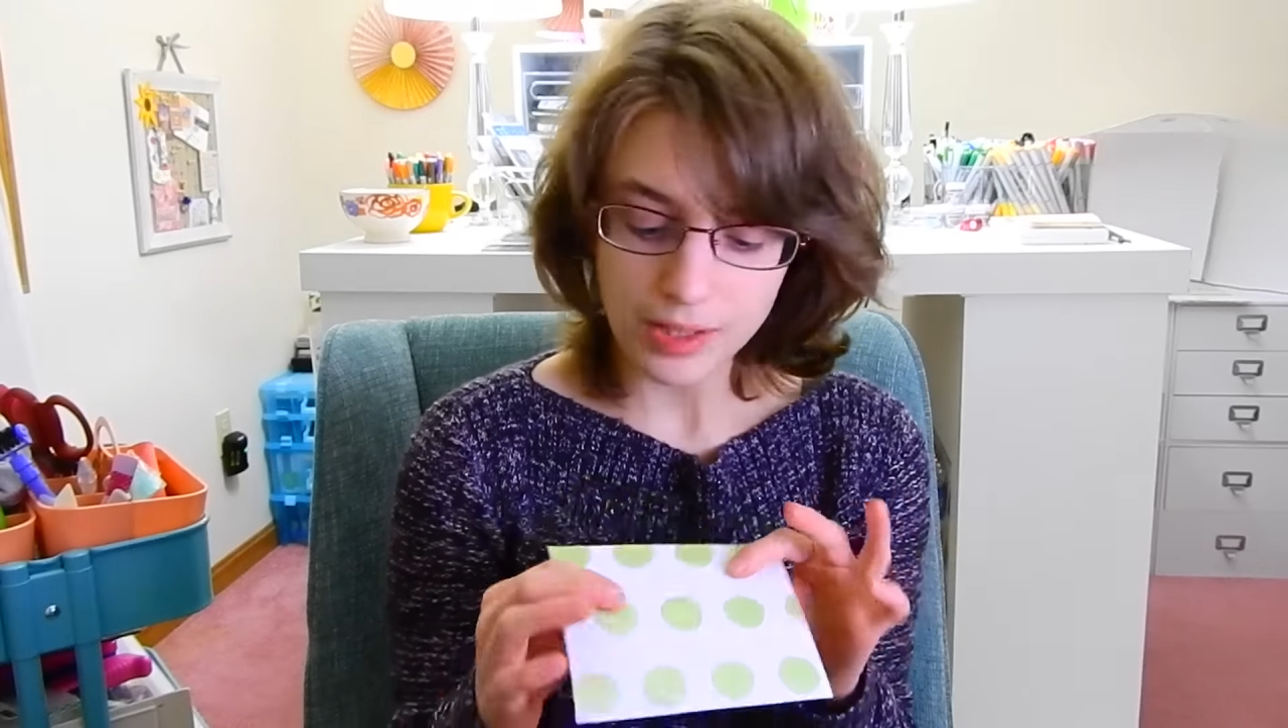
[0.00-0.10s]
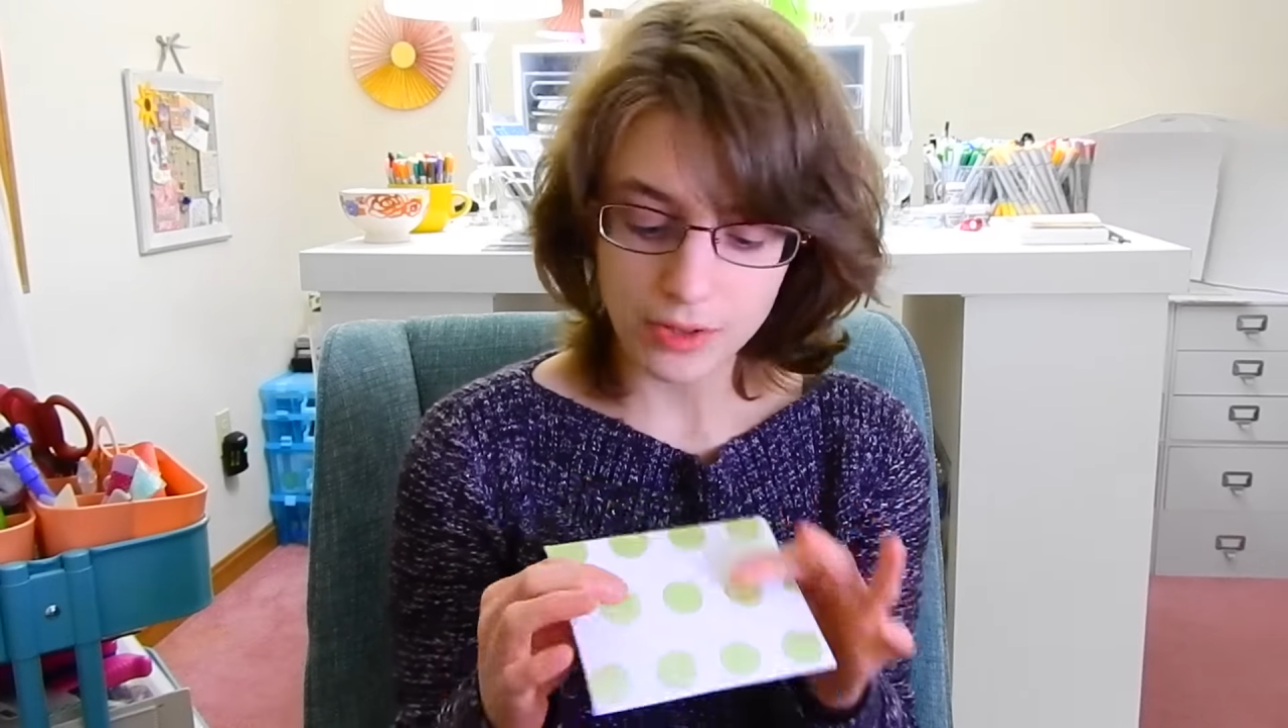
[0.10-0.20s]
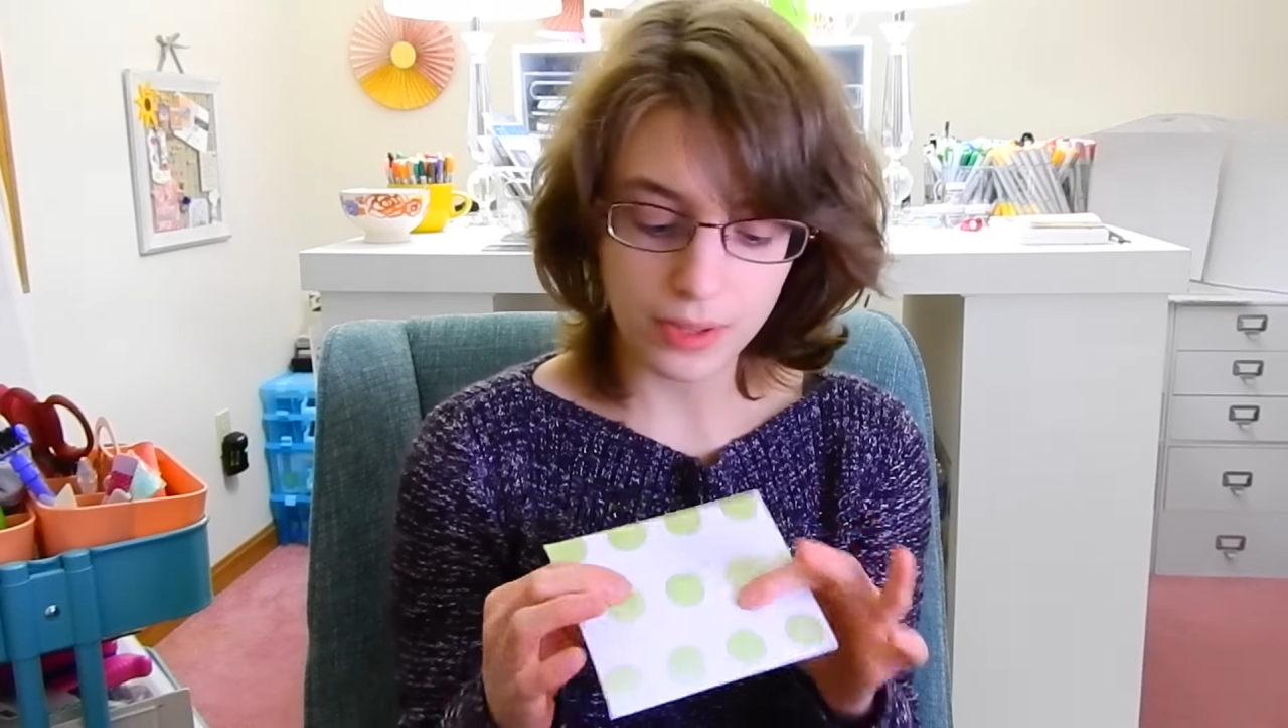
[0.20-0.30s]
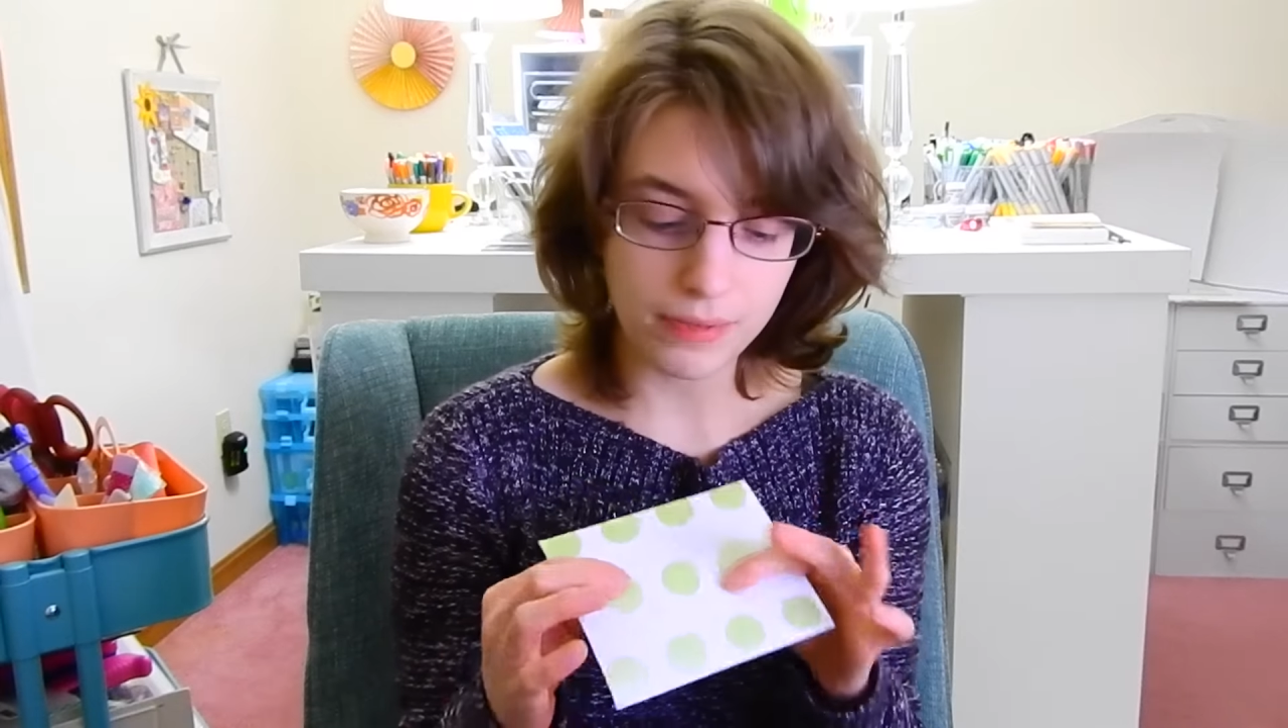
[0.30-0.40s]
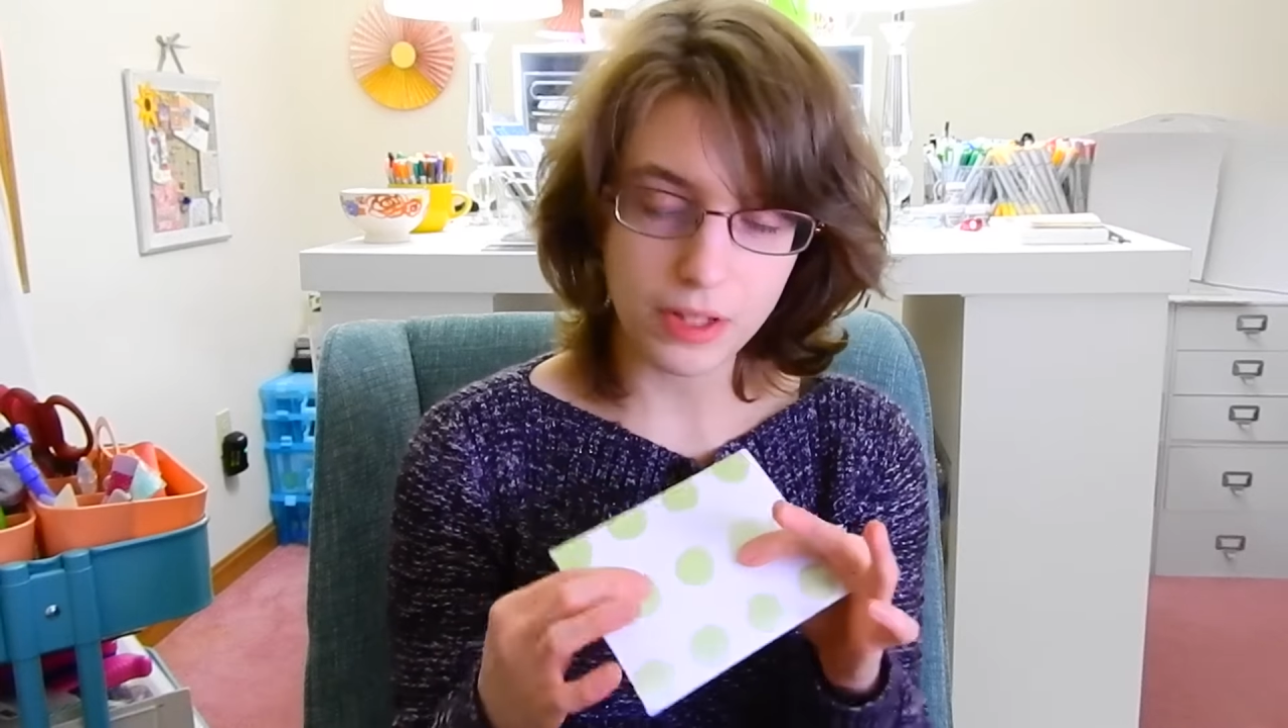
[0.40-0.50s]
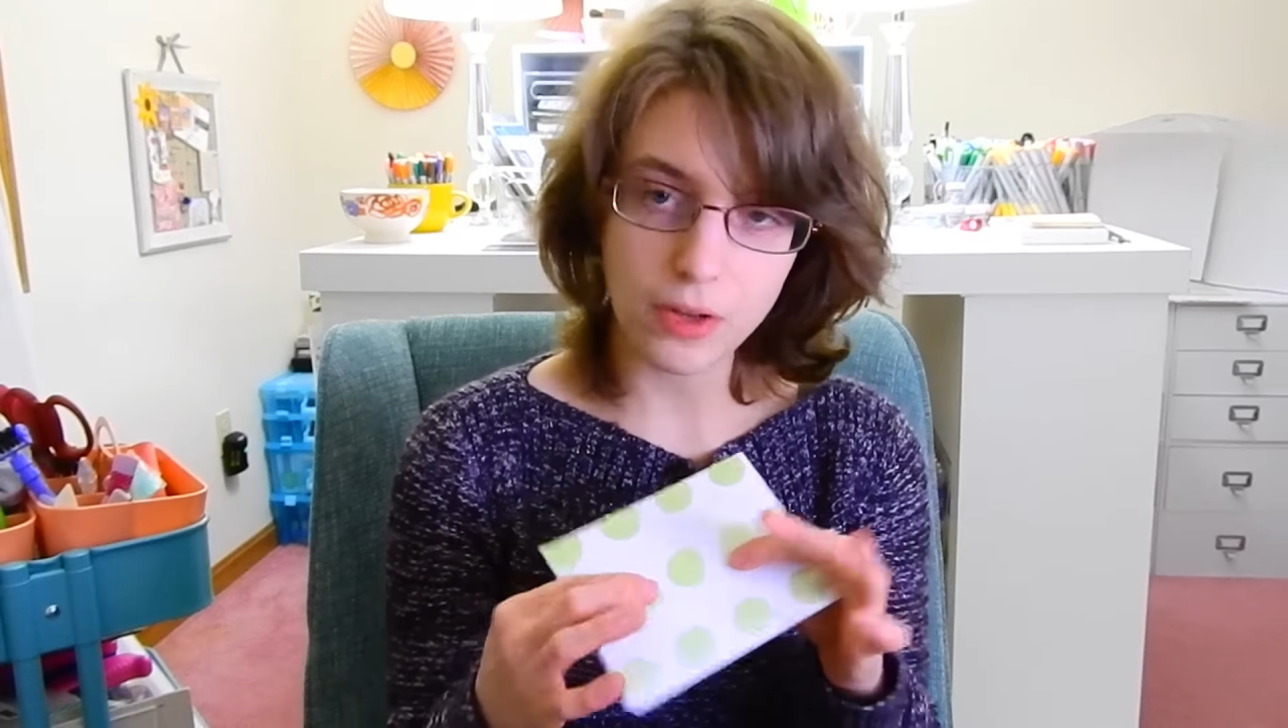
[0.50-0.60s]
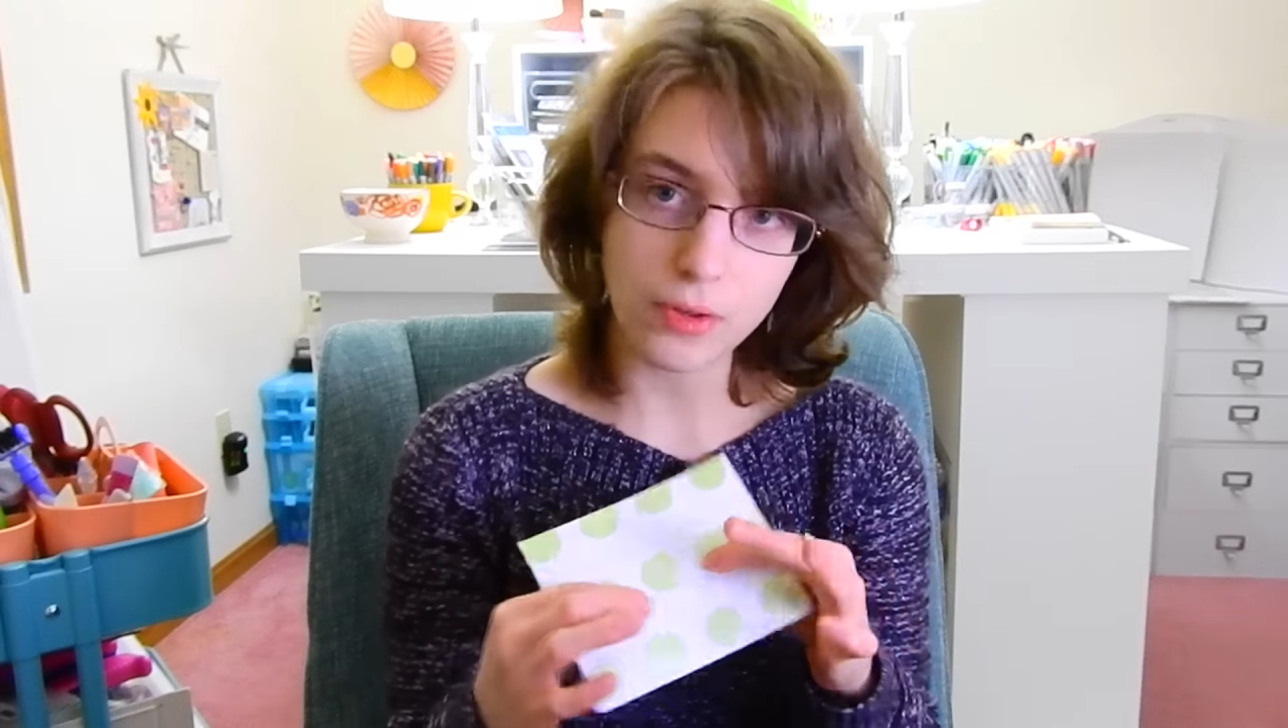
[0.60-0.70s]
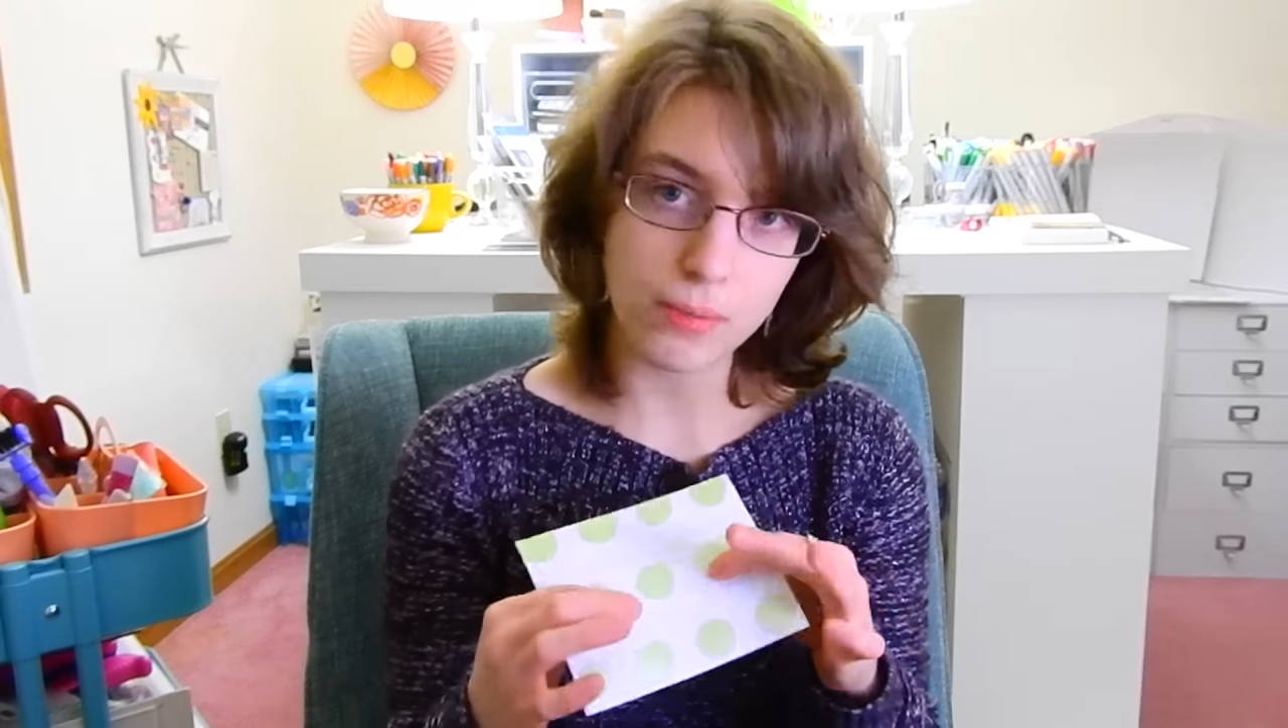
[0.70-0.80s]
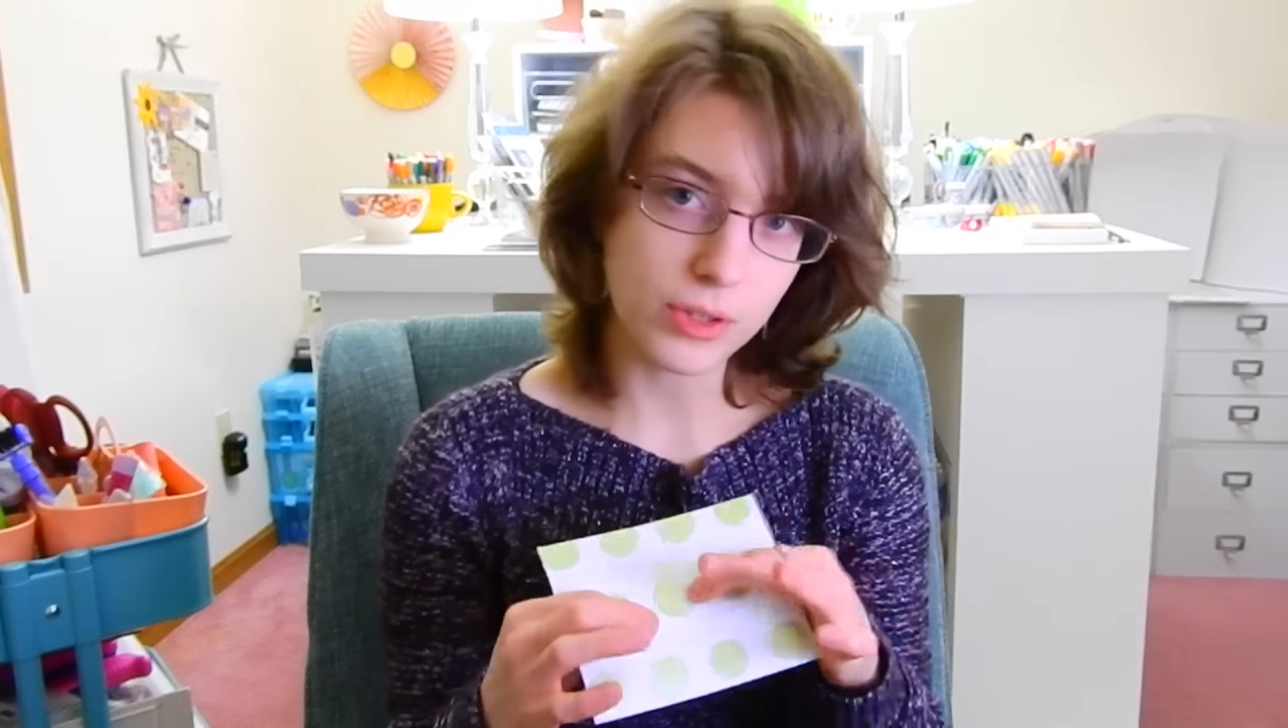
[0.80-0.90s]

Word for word: So even though the